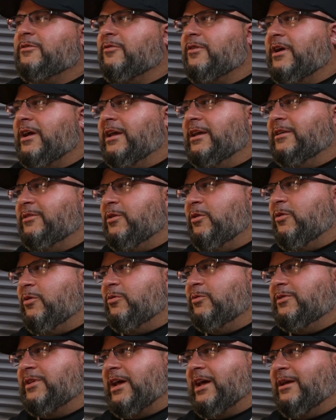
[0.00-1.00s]
crying the
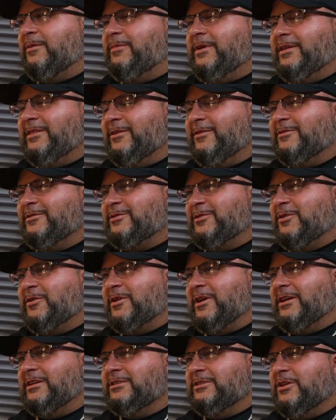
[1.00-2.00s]
whole time either. So you
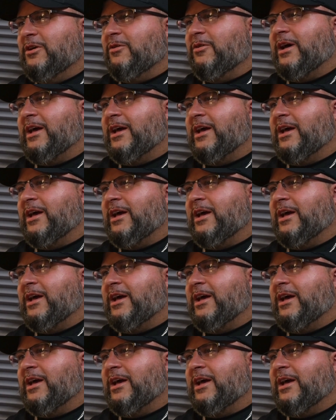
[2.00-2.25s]
guys know I